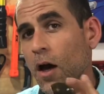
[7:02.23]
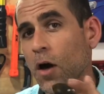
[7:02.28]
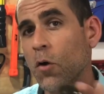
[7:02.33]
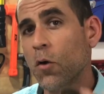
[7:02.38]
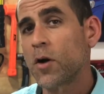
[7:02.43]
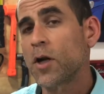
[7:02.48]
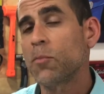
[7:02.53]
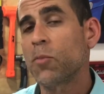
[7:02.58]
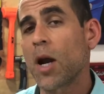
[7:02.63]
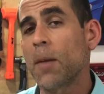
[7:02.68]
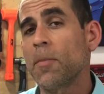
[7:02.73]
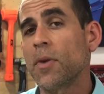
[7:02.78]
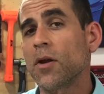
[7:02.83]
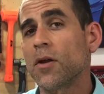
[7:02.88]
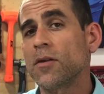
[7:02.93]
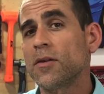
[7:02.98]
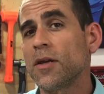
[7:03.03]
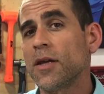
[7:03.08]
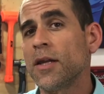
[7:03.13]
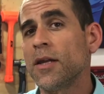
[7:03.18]
According to Brett
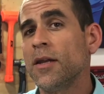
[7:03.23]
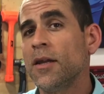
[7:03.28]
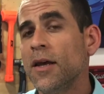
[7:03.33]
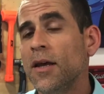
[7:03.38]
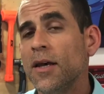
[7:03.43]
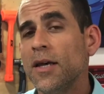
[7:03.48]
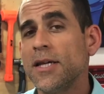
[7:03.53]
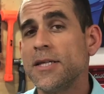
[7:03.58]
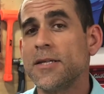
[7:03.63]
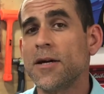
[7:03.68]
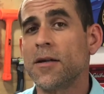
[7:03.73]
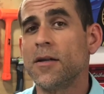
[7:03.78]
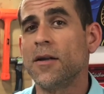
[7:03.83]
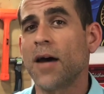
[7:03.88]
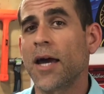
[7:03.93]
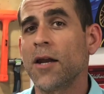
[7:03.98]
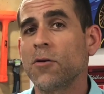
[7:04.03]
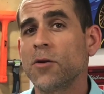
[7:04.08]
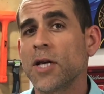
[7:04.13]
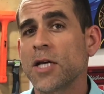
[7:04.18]
Middleton, he's done
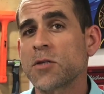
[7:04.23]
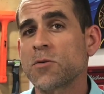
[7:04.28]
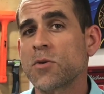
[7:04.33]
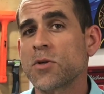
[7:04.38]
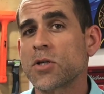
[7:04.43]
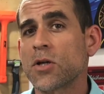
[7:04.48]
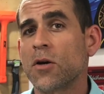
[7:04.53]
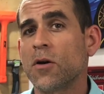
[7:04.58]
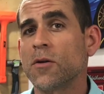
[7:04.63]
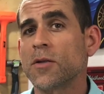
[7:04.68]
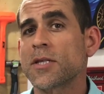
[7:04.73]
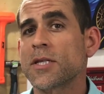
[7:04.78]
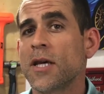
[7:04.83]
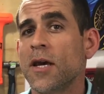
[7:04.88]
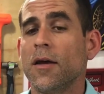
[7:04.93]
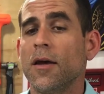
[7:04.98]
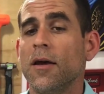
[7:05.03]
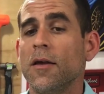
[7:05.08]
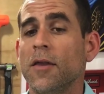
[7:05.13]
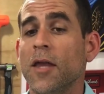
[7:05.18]
dyno test
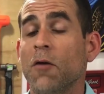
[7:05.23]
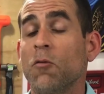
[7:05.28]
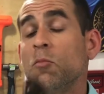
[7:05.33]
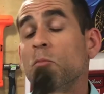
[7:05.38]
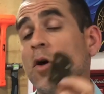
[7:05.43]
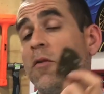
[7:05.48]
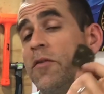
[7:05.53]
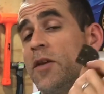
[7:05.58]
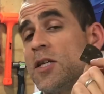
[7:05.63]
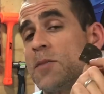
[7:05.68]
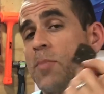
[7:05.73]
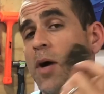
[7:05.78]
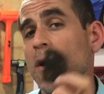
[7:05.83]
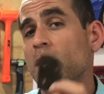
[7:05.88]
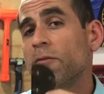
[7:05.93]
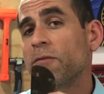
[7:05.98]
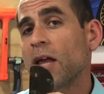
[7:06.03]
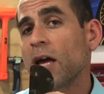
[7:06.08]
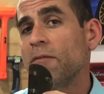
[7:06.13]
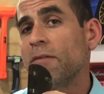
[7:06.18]
results that removing these
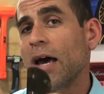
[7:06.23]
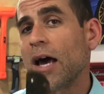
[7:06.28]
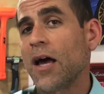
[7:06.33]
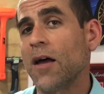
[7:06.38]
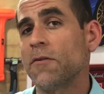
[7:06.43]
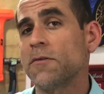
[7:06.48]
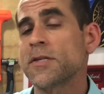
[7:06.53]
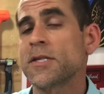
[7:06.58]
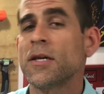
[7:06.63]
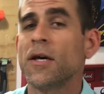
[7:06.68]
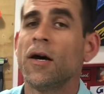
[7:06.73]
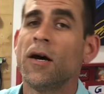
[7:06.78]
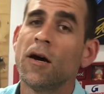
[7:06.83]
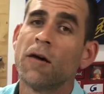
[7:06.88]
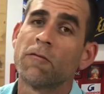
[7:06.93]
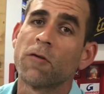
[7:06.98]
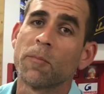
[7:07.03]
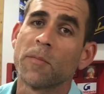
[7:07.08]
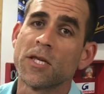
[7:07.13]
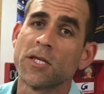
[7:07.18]
butterfly valves
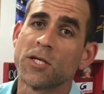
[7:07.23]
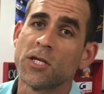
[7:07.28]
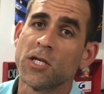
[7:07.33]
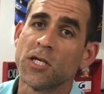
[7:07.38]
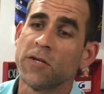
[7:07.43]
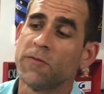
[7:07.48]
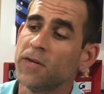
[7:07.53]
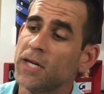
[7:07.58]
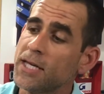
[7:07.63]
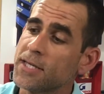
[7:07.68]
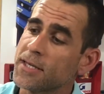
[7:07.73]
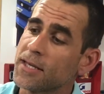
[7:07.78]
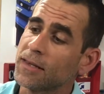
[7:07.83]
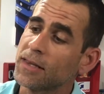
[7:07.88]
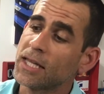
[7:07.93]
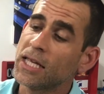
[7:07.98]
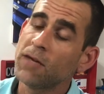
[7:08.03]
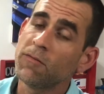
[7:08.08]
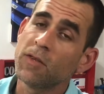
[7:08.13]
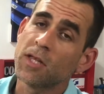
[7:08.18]
from these TGVs
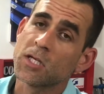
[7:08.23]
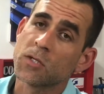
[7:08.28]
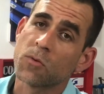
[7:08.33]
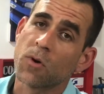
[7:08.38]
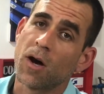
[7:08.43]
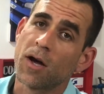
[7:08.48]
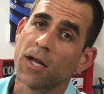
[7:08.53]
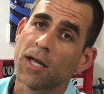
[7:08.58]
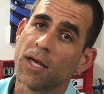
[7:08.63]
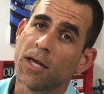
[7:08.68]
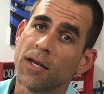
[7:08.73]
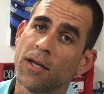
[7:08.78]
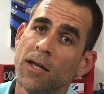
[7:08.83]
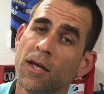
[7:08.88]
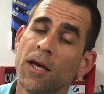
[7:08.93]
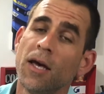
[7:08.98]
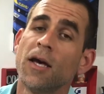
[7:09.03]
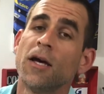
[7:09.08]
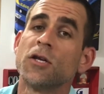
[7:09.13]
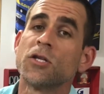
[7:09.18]
and leaving this rod in
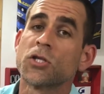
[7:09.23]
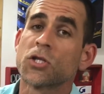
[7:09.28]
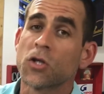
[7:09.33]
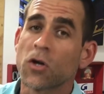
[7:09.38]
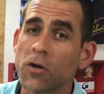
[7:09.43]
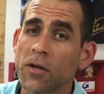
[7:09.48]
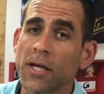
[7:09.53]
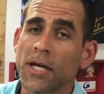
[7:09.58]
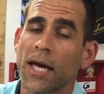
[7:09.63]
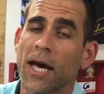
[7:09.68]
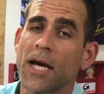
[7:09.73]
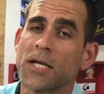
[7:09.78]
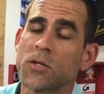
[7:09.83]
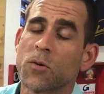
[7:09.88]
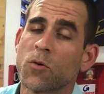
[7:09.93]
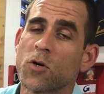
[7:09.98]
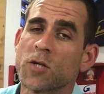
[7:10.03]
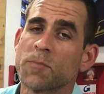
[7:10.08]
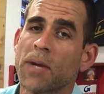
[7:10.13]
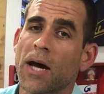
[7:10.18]
certainly adds
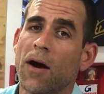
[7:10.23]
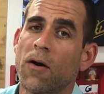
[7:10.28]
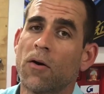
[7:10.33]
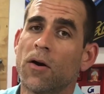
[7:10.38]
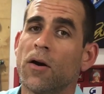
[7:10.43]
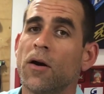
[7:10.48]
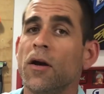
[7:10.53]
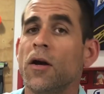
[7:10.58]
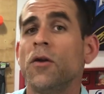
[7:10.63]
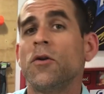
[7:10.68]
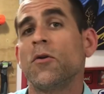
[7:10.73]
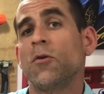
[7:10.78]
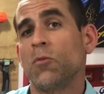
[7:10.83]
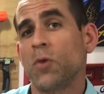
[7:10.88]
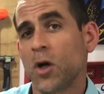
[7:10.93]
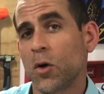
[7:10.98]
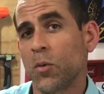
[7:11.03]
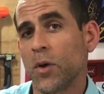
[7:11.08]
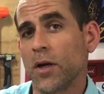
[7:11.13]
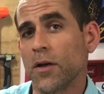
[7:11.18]
horsepower to the
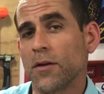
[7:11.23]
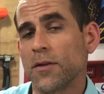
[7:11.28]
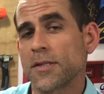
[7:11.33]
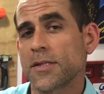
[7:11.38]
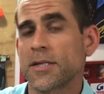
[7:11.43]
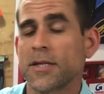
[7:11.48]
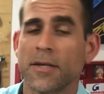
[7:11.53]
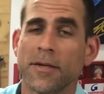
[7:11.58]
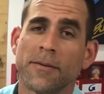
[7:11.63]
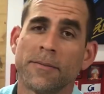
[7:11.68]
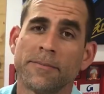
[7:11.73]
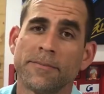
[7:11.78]
rear wheels.